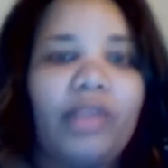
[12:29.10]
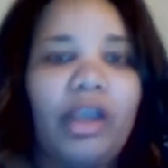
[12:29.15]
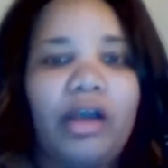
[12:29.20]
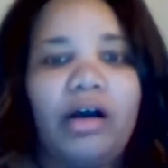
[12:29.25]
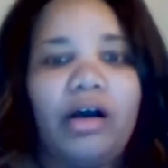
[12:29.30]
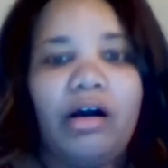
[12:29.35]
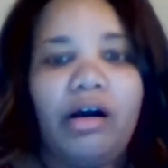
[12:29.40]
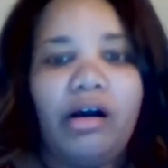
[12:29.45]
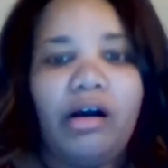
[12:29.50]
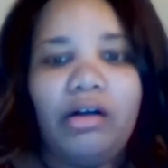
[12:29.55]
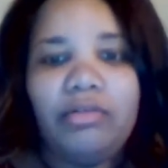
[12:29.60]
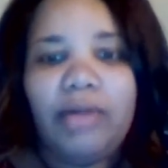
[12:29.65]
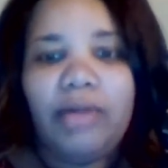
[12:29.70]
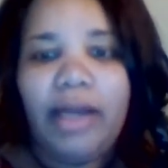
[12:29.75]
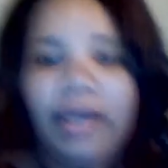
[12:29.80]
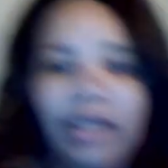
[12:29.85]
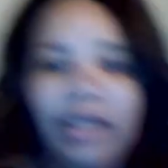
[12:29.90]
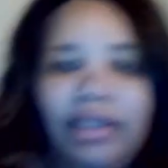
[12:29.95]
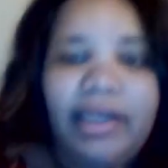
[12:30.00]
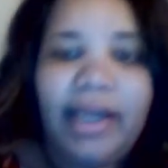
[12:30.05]

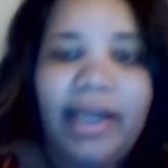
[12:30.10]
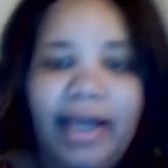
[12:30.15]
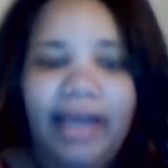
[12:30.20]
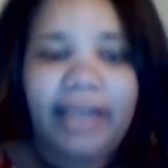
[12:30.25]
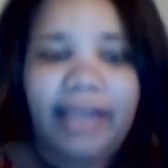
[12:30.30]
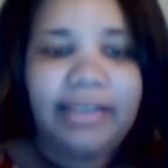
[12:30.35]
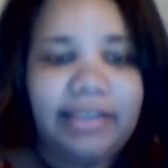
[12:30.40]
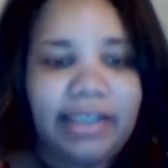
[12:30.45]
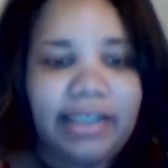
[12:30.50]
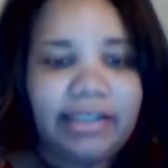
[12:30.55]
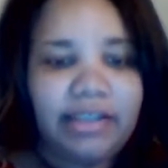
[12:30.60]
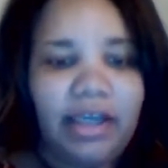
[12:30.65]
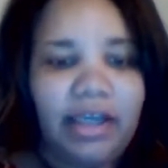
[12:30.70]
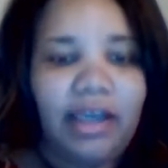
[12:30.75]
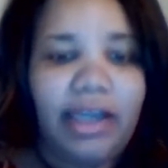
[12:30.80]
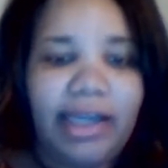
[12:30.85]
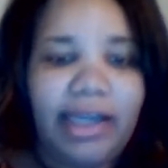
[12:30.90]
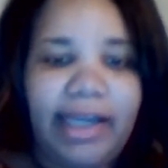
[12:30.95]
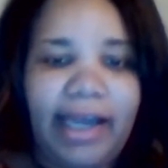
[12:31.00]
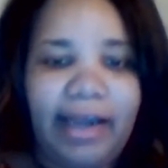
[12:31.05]
Alrighty, guys. That's all
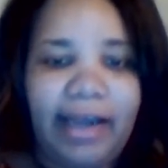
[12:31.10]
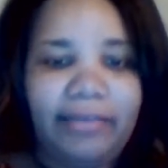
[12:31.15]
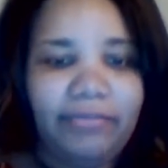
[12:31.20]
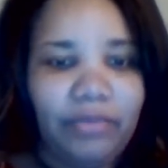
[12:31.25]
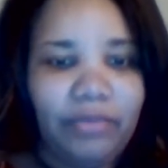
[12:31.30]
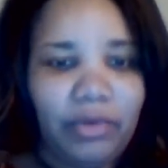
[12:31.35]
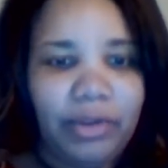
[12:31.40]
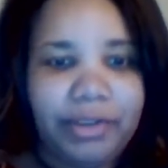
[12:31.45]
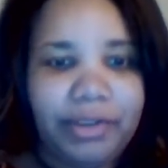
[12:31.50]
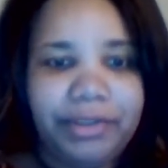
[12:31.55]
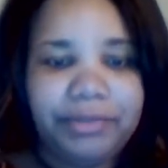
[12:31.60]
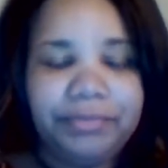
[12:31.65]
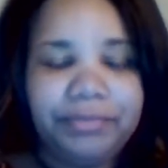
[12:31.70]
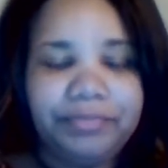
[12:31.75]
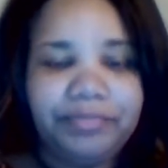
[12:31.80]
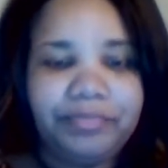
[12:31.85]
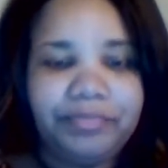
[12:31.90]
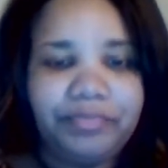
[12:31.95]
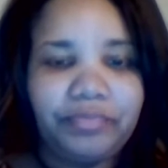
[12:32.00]
I got for you.